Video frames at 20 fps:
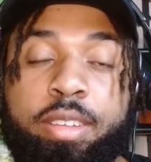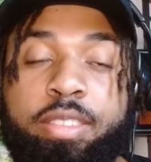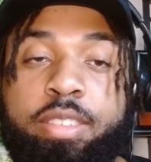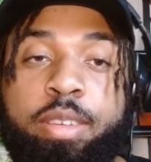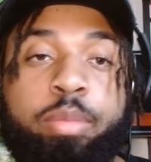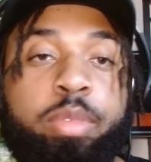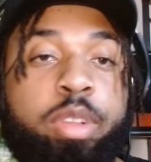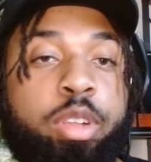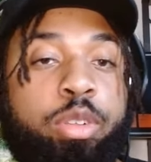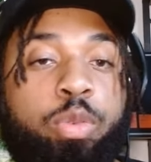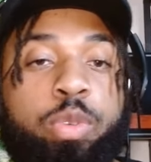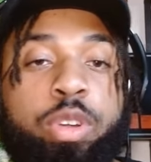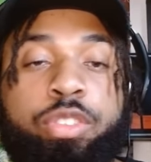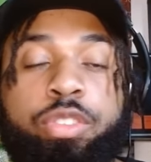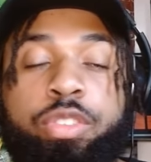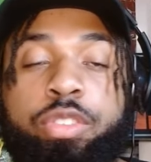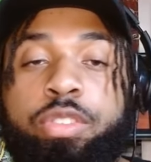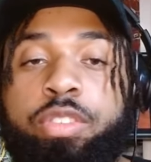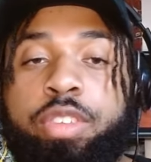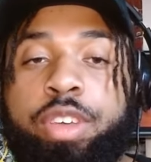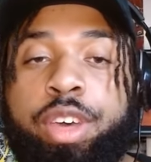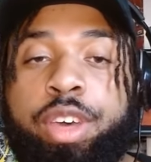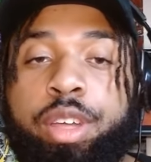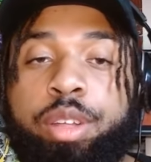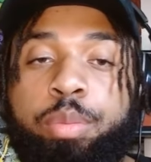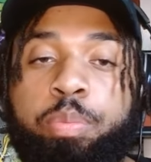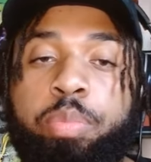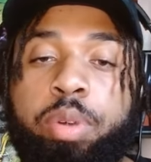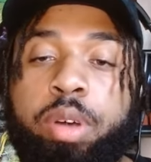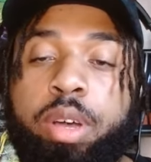uh, similar to what you
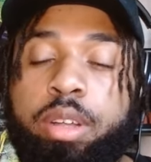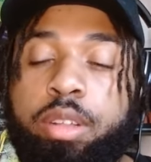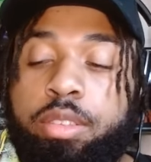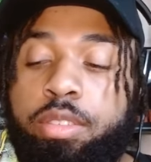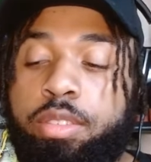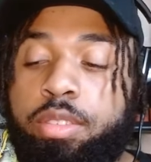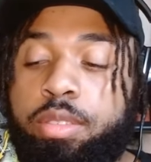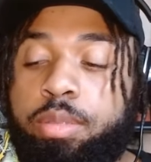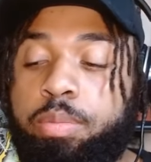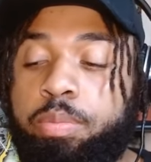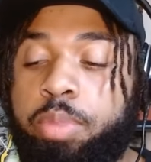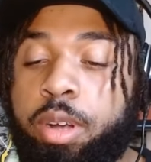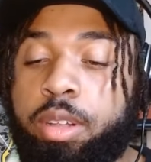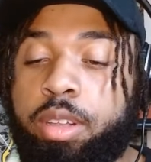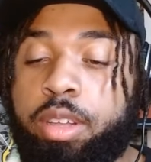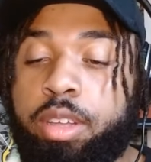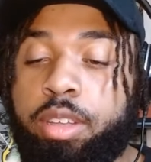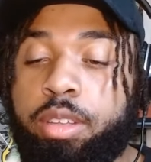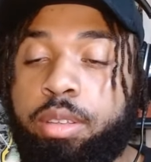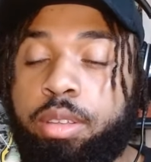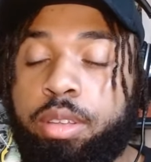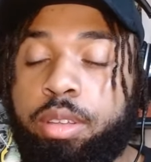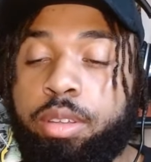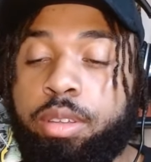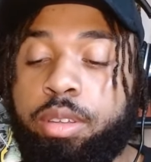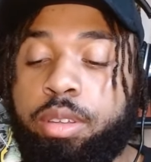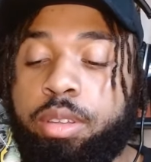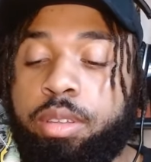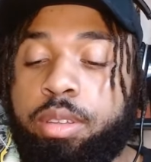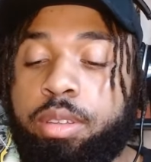said, but probably